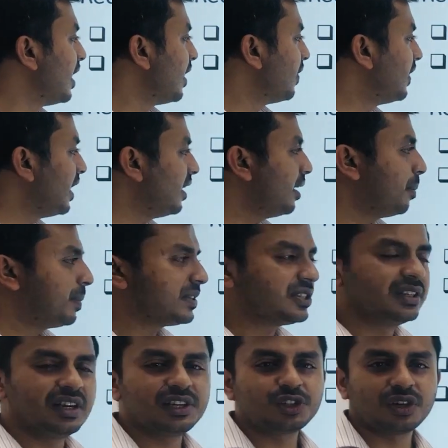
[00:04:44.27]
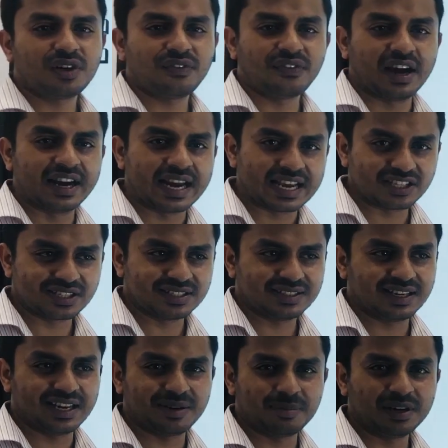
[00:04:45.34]
Then presentation of financial
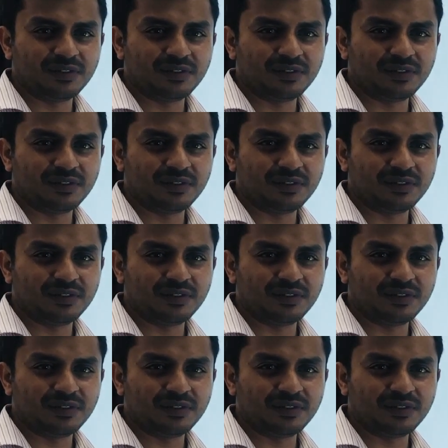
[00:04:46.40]
statement,